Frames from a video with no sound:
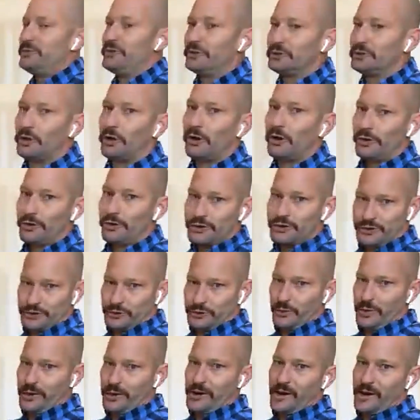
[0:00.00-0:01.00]
the larger
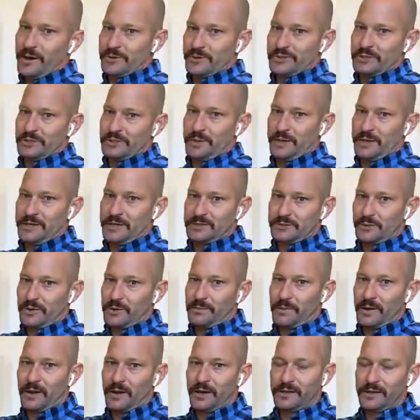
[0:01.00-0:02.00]
warehouse space
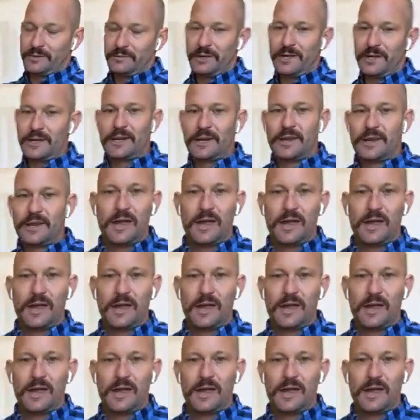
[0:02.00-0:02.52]
right behind me.